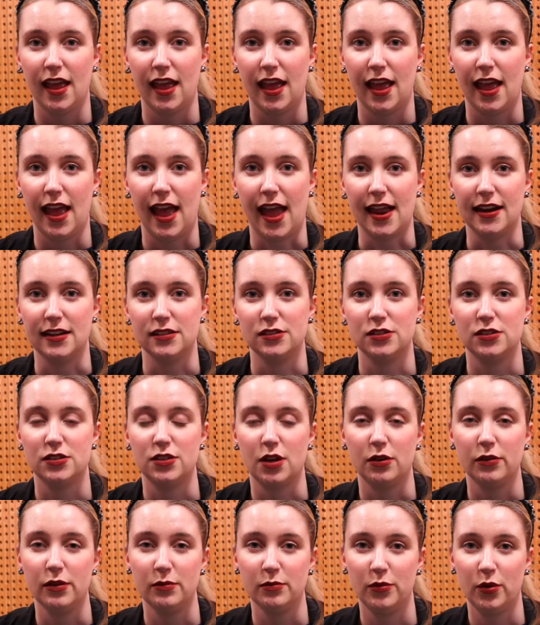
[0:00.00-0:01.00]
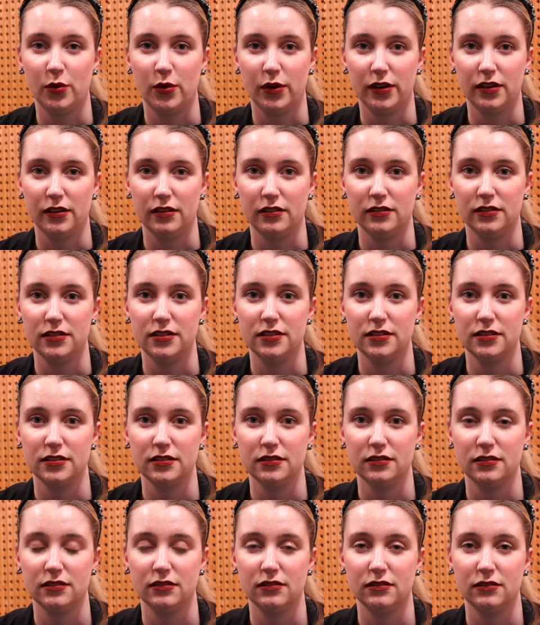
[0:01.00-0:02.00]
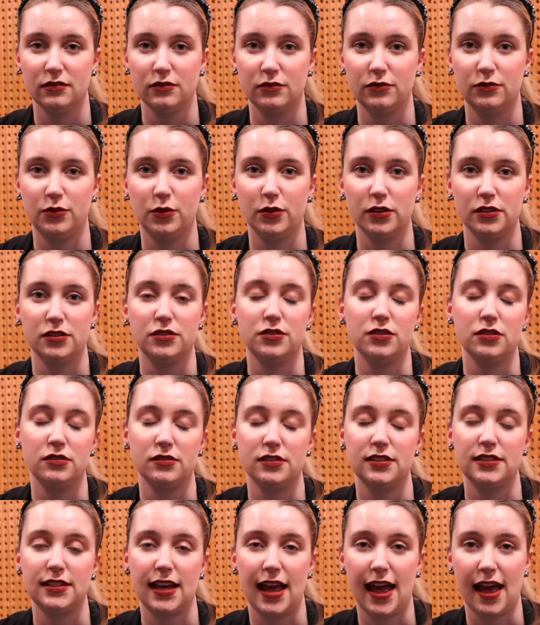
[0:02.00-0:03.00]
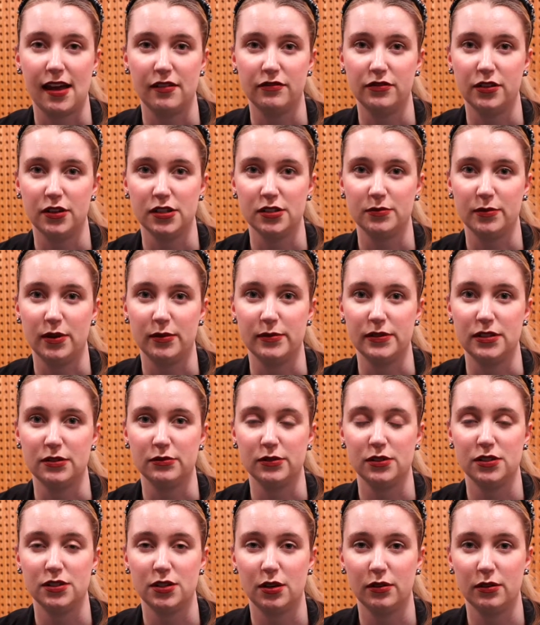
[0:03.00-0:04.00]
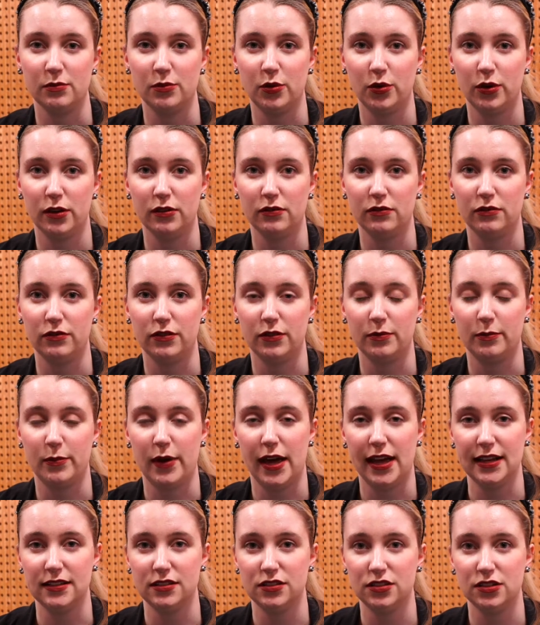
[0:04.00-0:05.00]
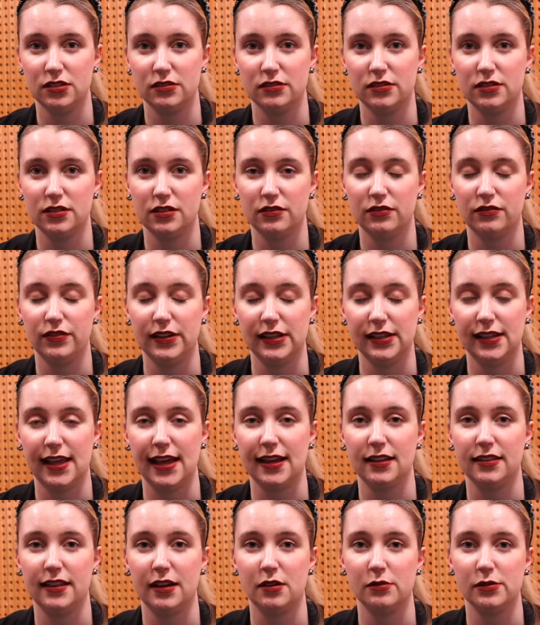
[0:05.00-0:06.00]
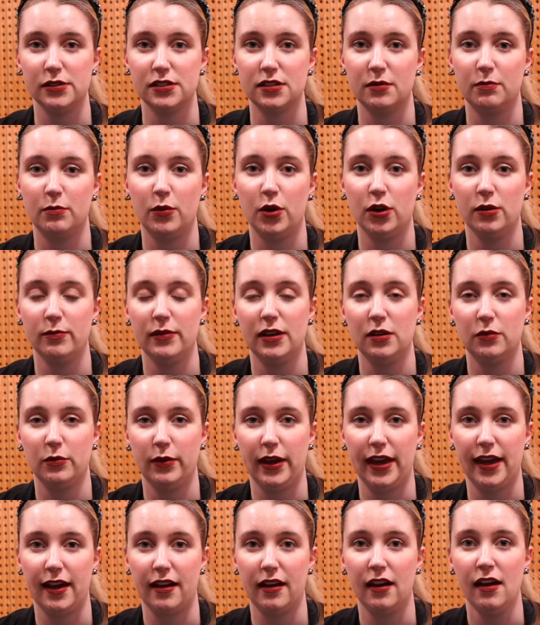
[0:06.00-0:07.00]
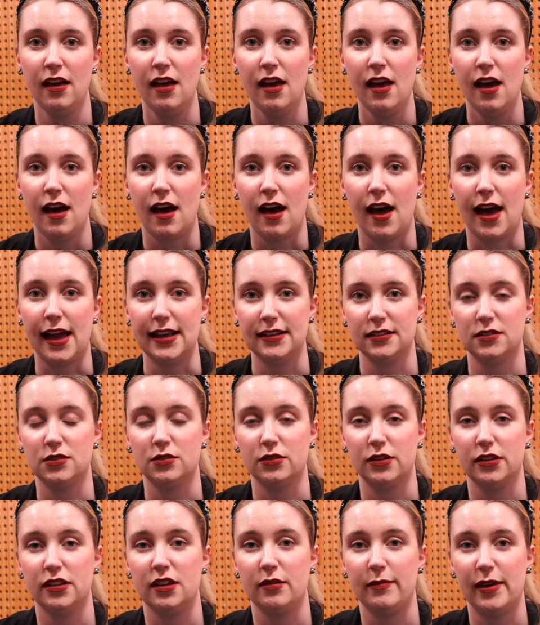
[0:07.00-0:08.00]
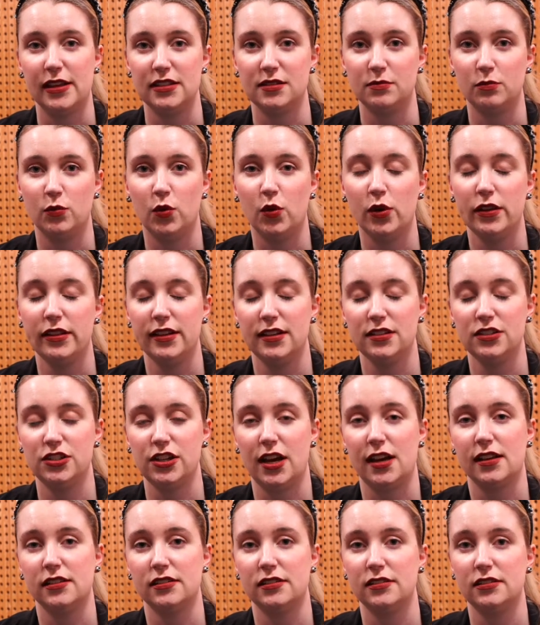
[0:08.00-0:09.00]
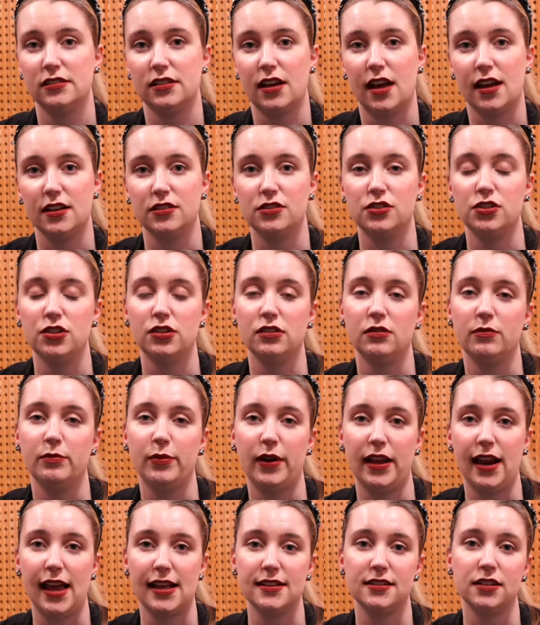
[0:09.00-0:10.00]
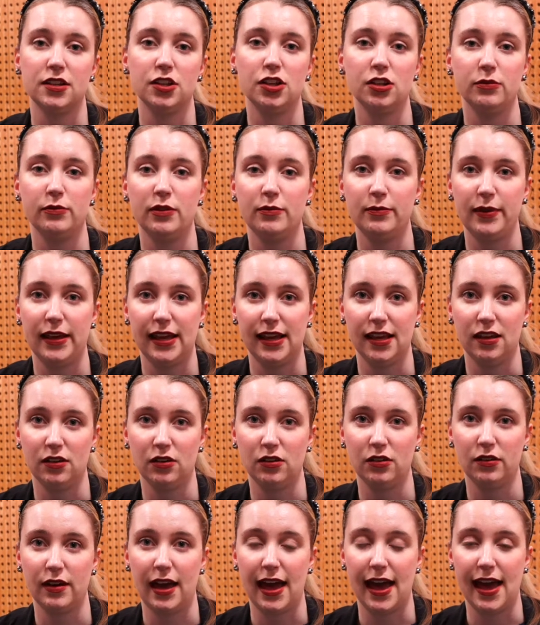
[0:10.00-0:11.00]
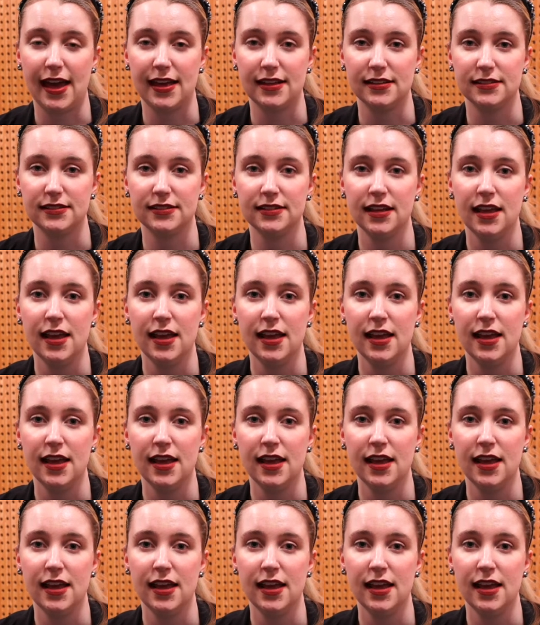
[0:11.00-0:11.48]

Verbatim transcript: And it's so important for students to have those moments. It was so important for my students to feel like there was a moment where I saw them as more than just a student, but as a human being who has